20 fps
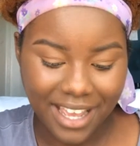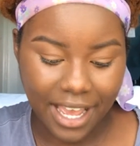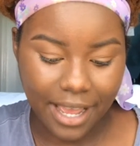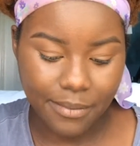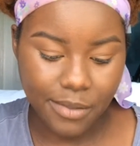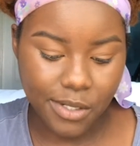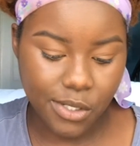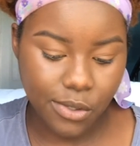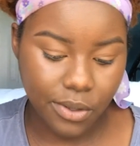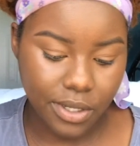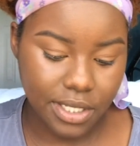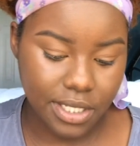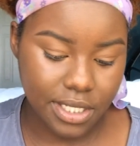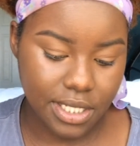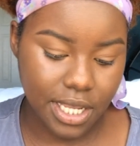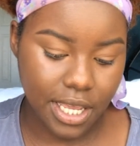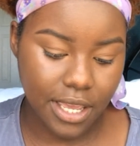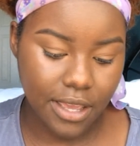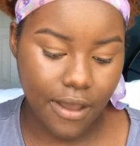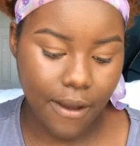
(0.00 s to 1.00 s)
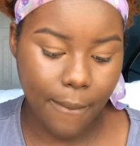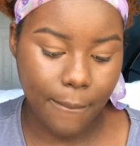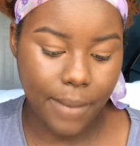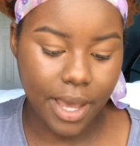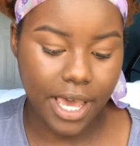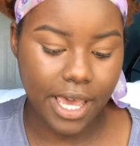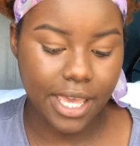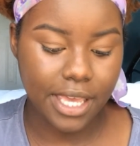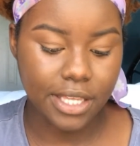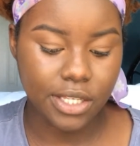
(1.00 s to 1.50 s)
I'm just going to take
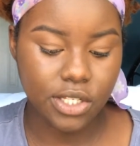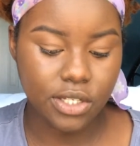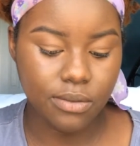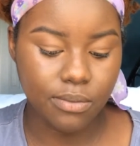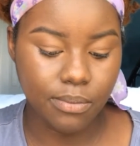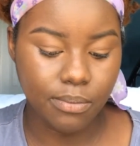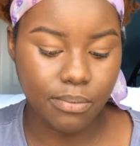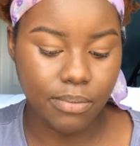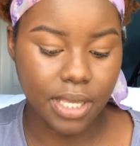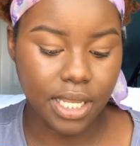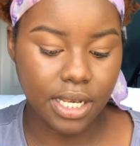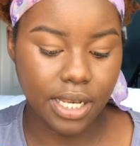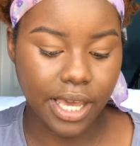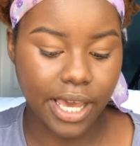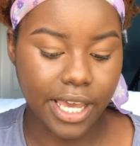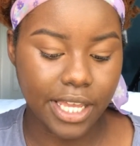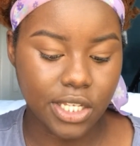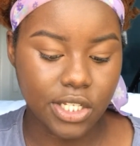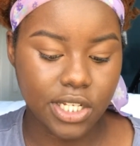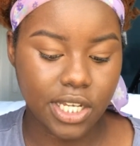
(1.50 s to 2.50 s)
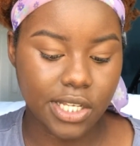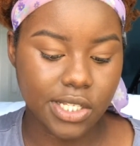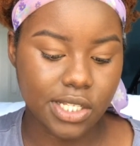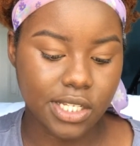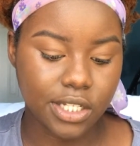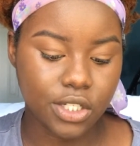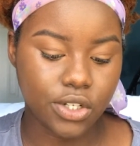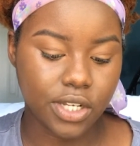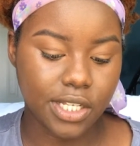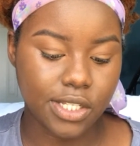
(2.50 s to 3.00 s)
my Ben Nye
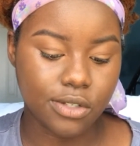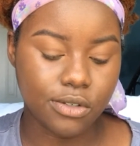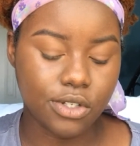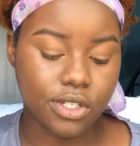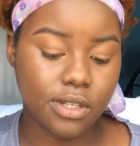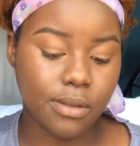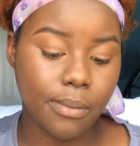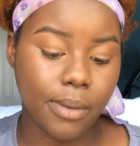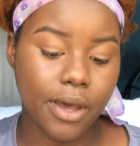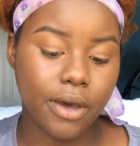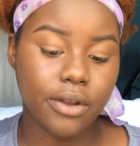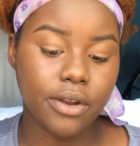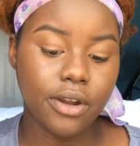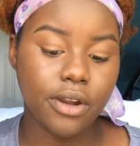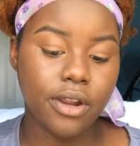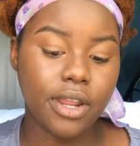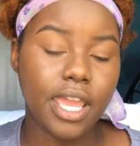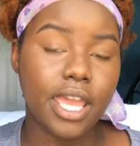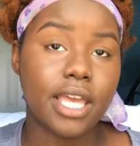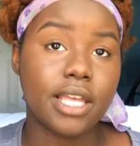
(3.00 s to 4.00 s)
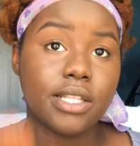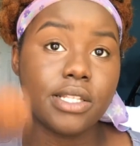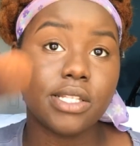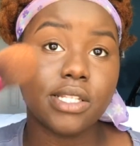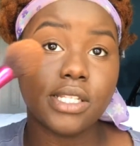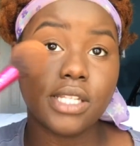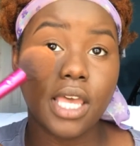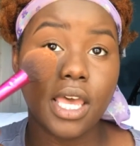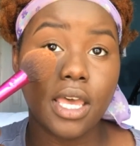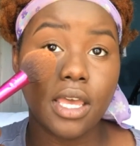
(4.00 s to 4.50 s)
Chestnut Translucent Powder and
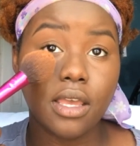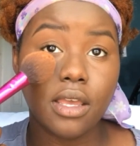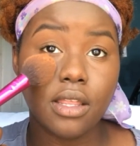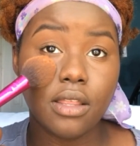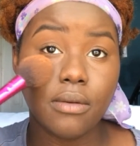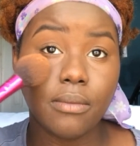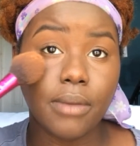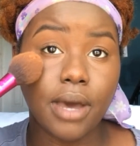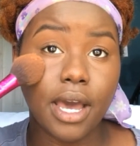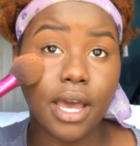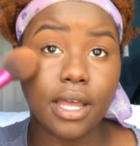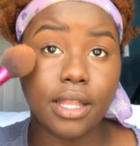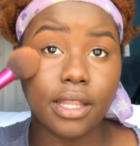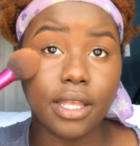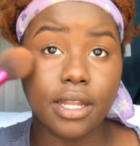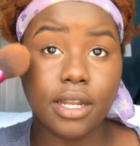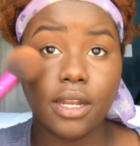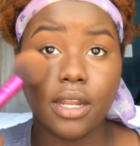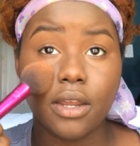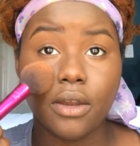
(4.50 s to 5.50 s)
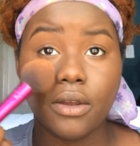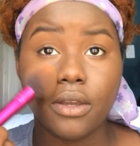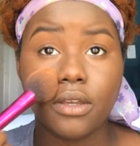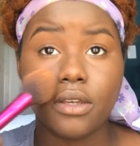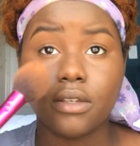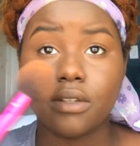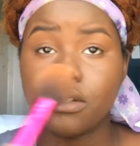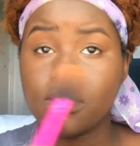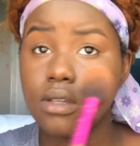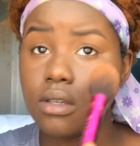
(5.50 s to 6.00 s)
set my highlighted
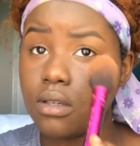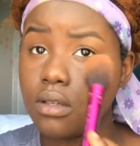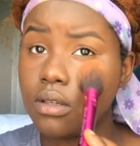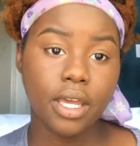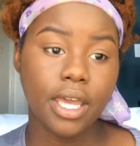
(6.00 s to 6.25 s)
areas.